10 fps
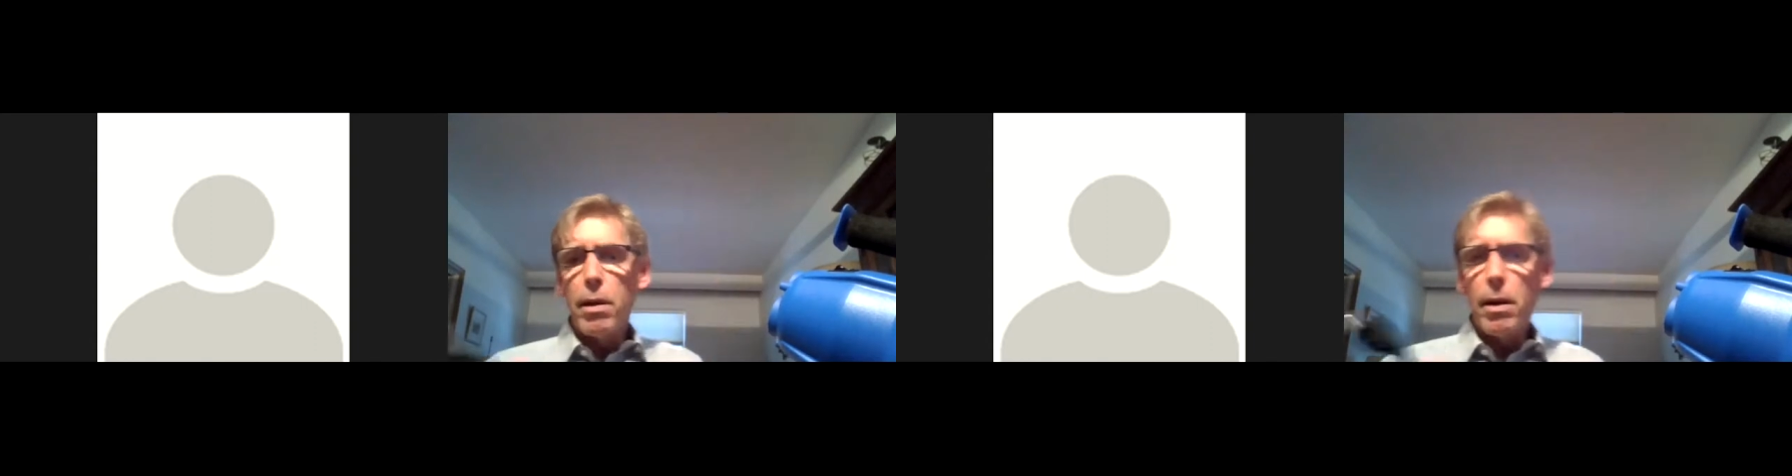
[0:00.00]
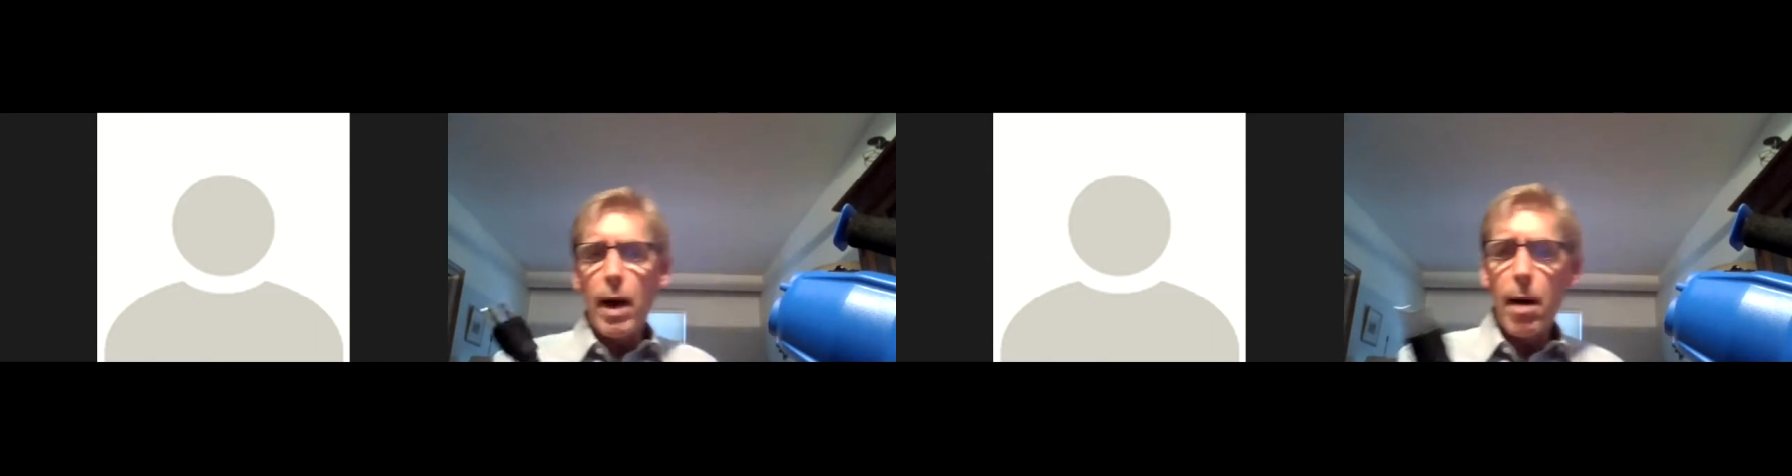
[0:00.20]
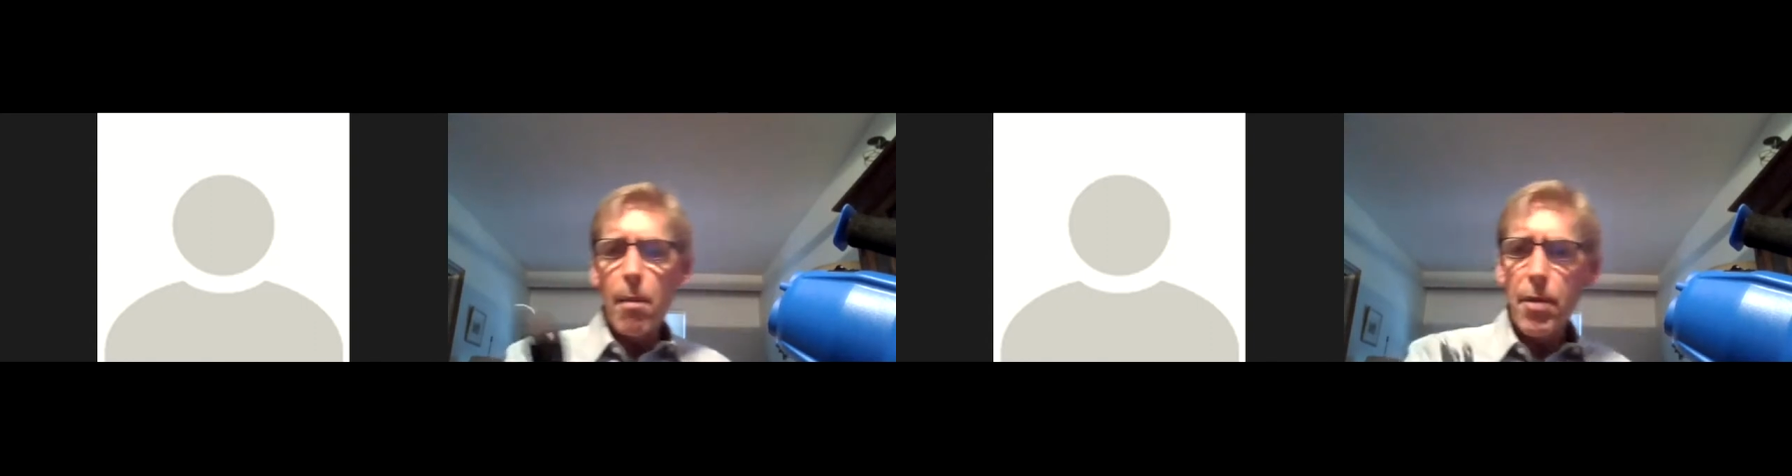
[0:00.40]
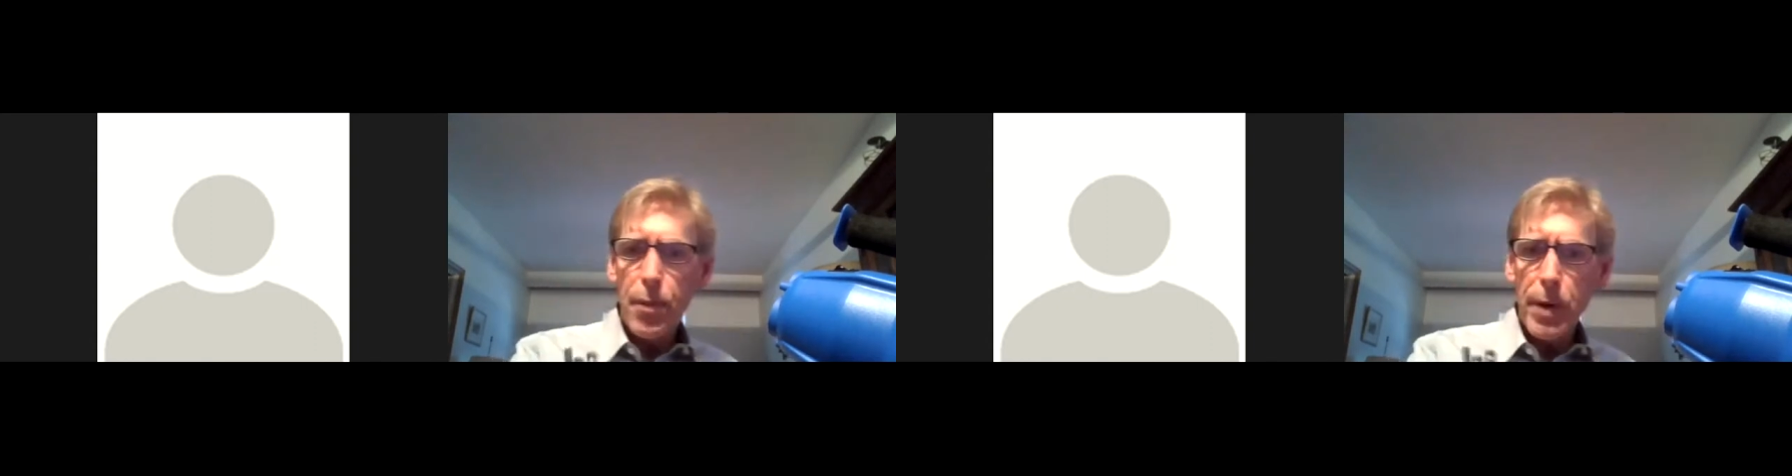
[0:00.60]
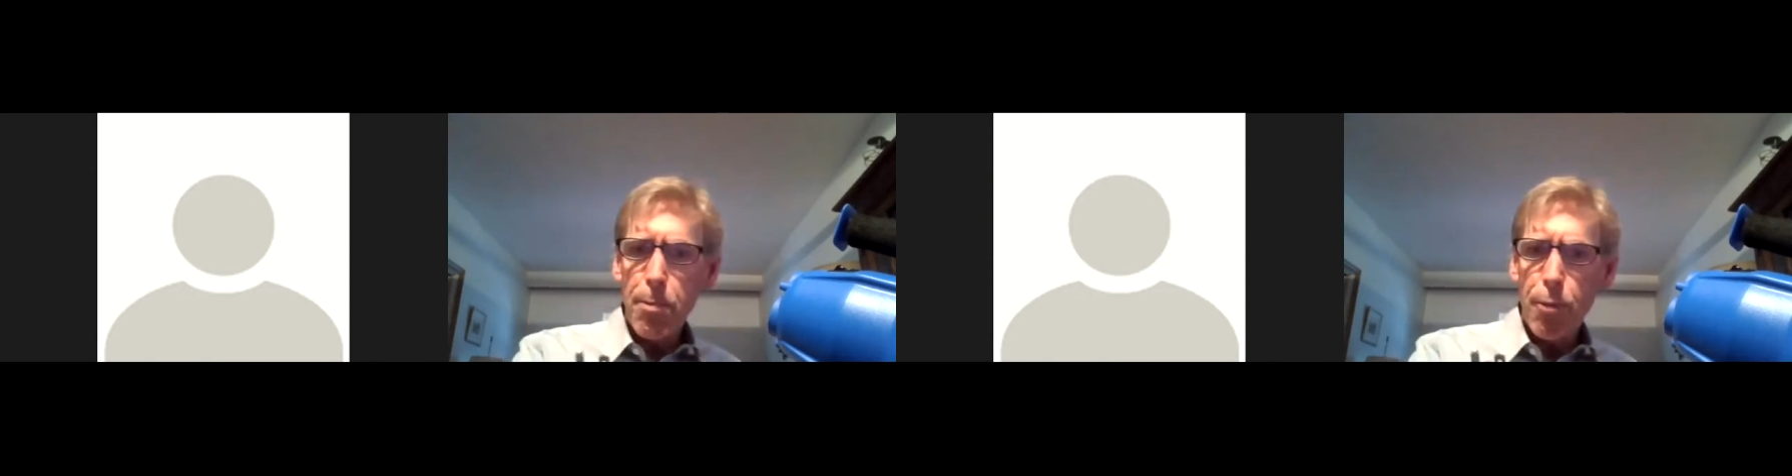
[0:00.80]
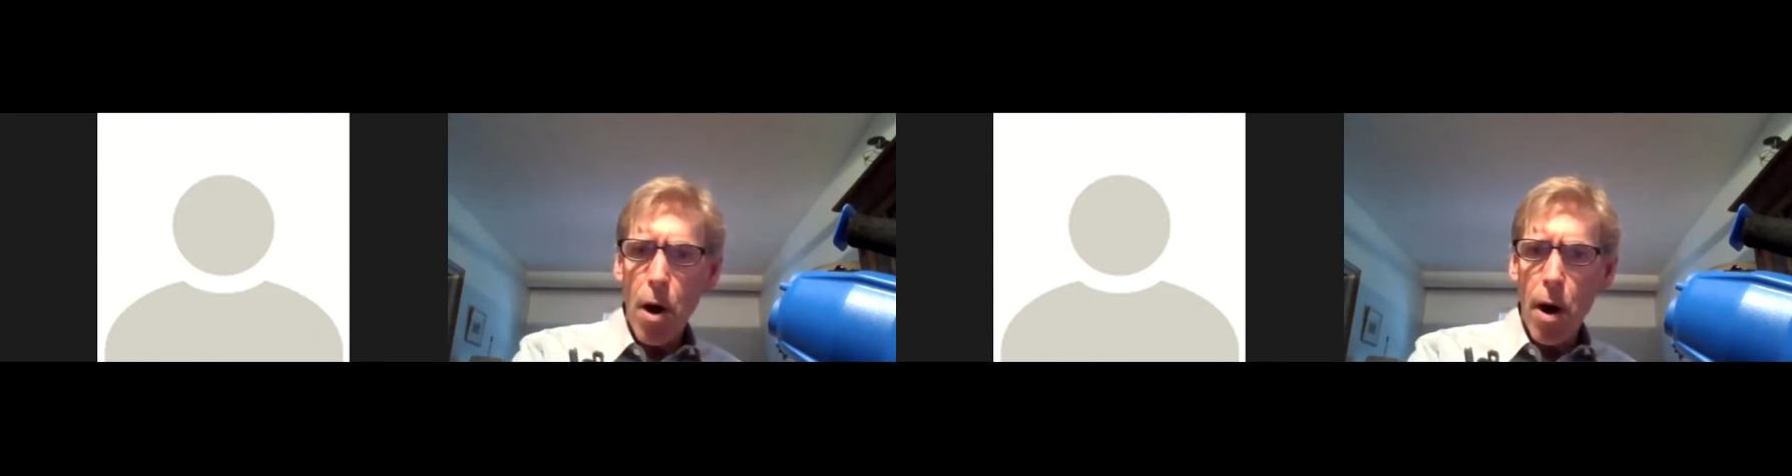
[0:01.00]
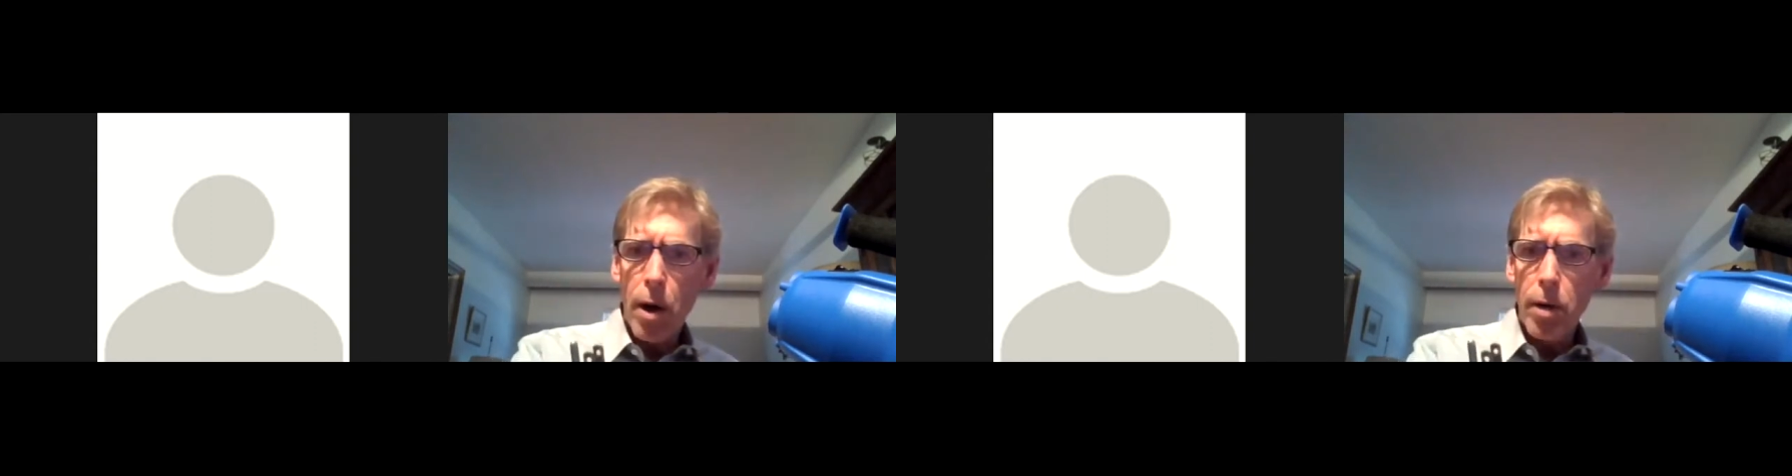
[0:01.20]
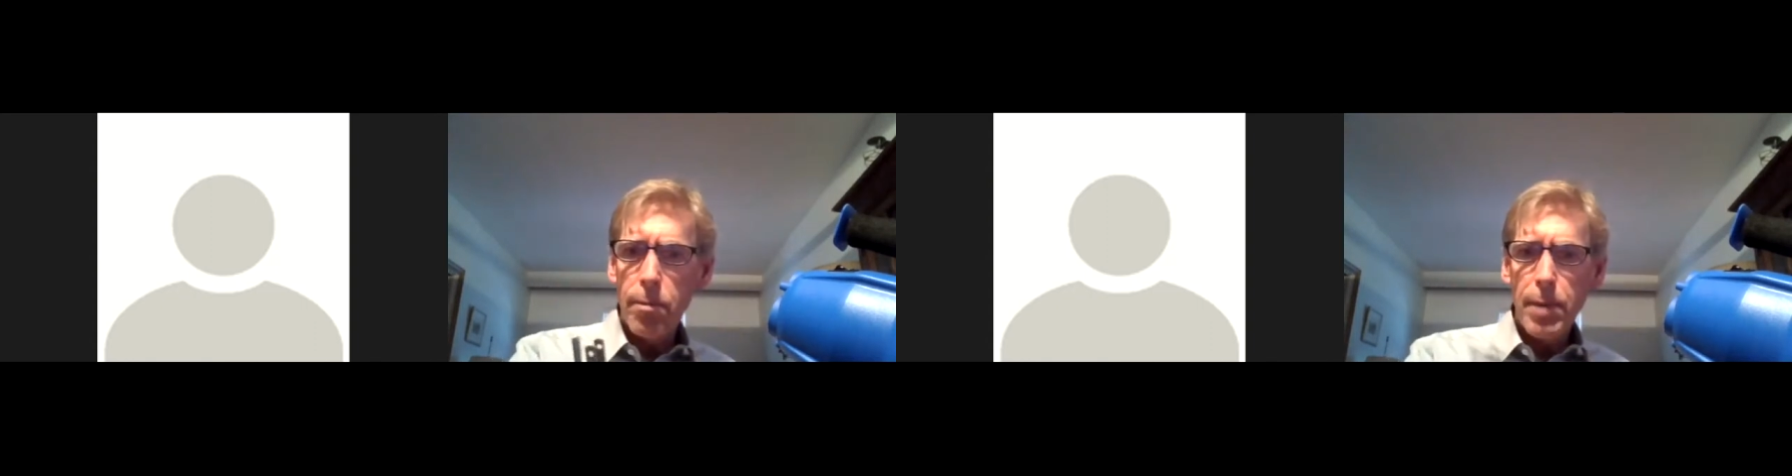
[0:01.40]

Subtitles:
3-prong